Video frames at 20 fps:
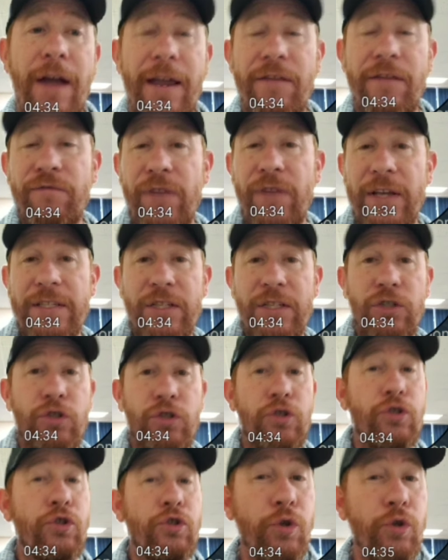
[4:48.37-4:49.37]
invested
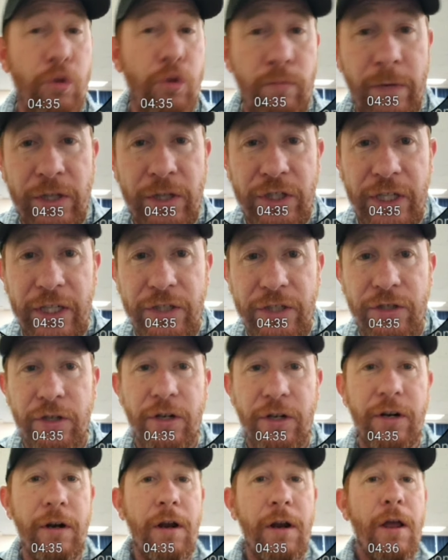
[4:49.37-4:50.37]
too much into
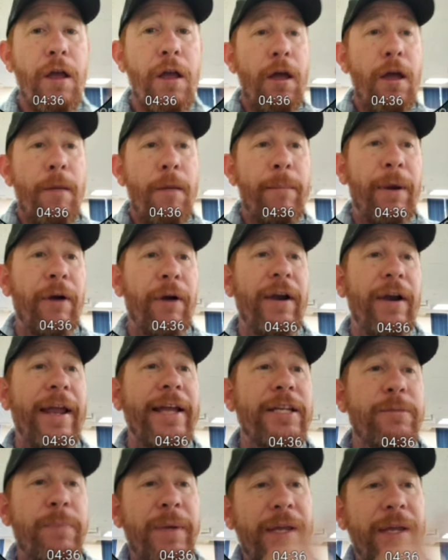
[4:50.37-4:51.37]
her. But her
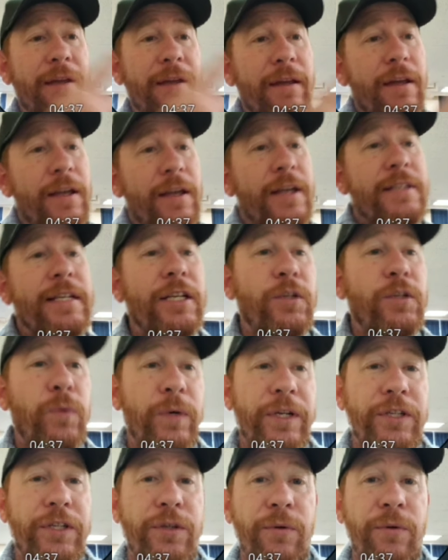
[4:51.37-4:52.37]
HP is at
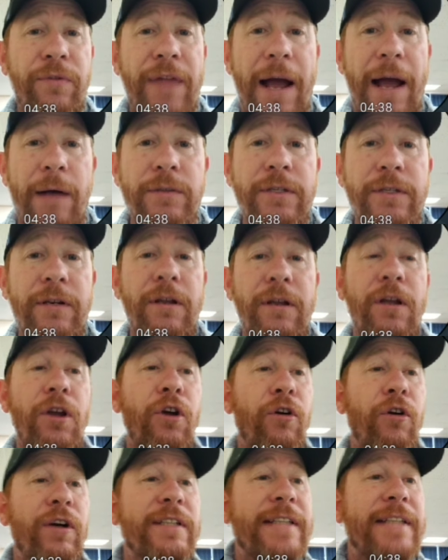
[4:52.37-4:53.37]
22,000.
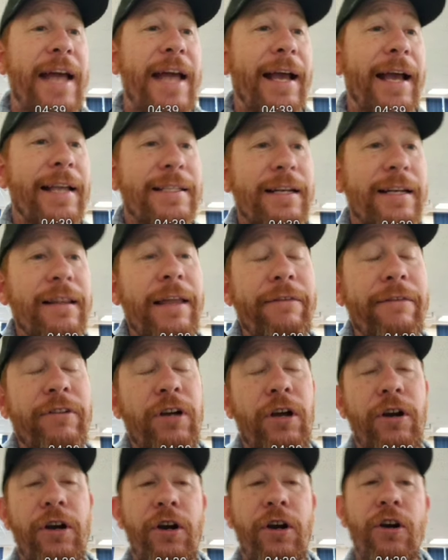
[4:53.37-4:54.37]
Her attack is at
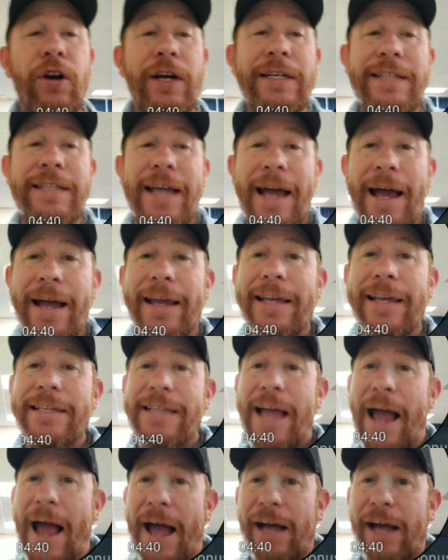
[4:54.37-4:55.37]
1,100. Her attack is
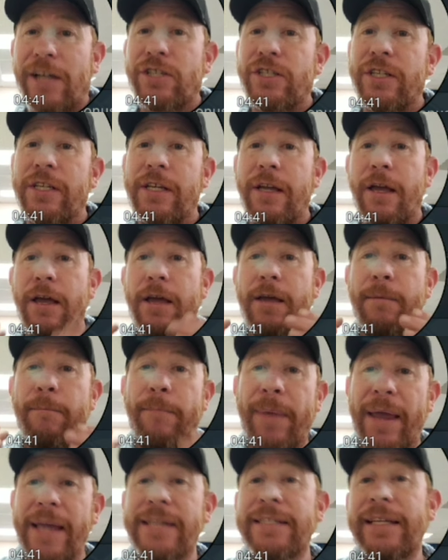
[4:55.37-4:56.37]
actually
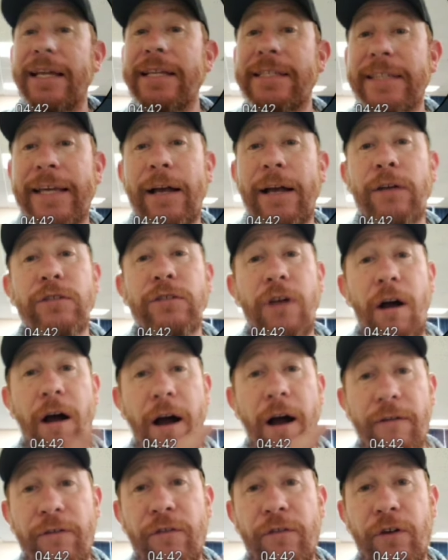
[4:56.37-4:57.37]
based and scales
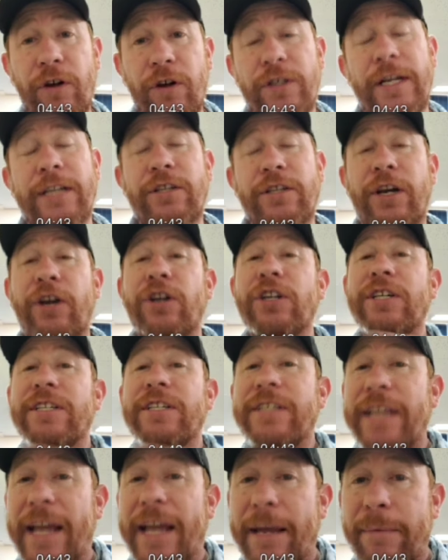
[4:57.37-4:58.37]
off of her attack. Sorry, her
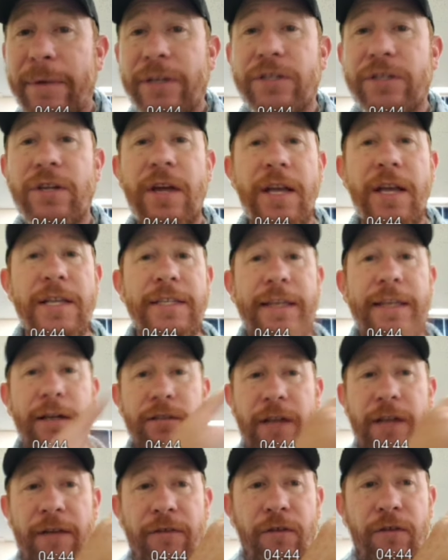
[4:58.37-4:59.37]
damage scales
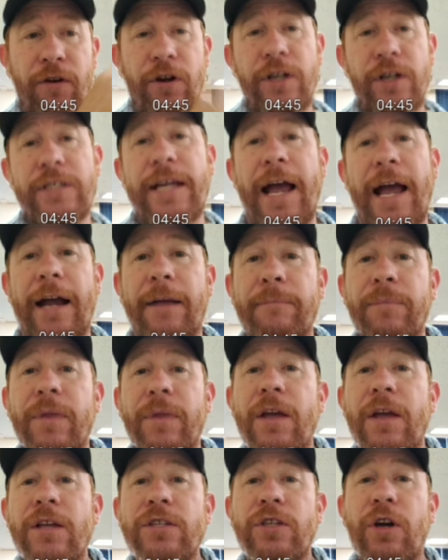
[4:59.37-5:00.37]
off of her attack.
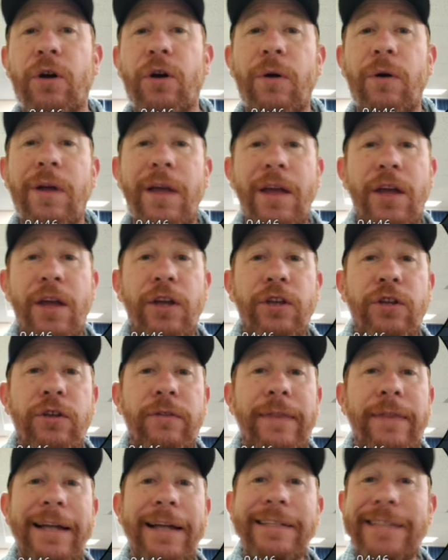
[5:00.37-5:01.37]
So
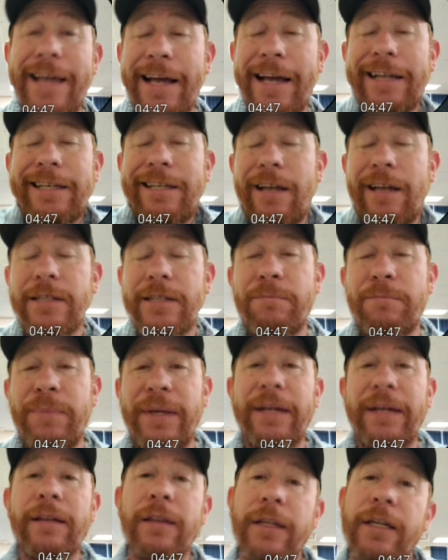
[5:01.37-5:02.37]
That attack does
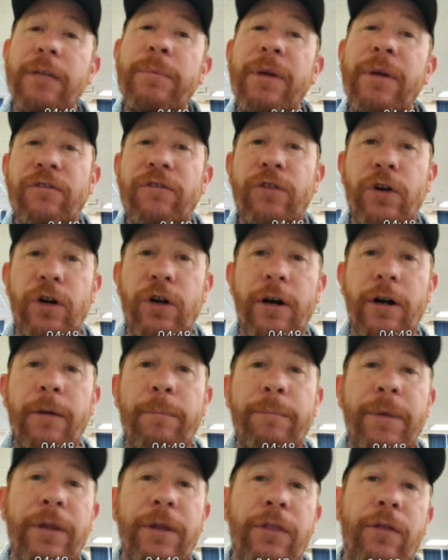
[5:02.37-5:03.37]
mean a little bit for her,
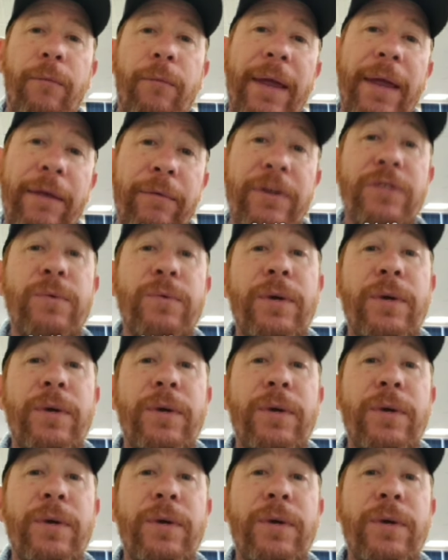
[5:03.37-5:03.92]
but the main reason why